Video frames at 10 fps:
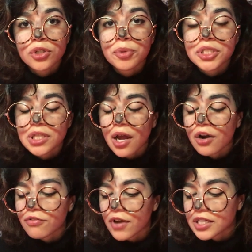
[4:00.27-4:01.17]
you to be
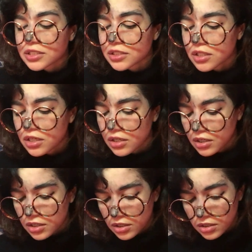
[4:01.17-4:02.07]
sacrificed.
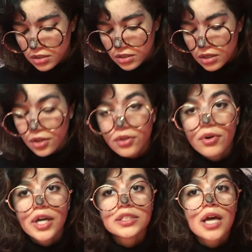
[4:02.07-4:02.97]

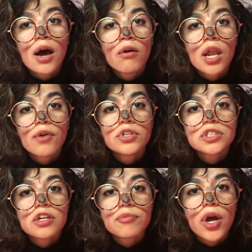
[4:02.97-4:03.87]
Otherwise, how will I
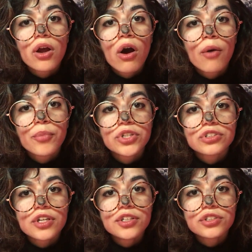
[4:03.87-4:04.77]
receive my
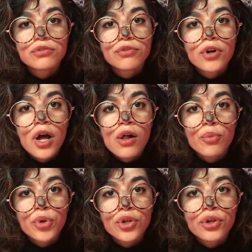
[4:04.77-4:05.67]
compensation for
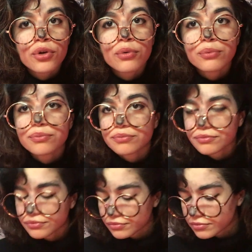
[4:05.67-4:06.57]
helping you?
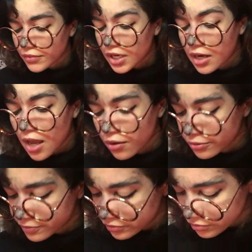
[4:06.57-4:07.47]
Now,
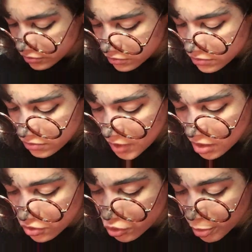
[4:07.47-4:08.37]

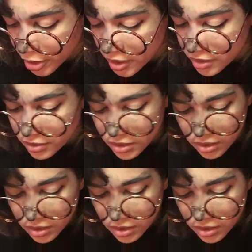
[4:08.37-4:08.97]
to begin,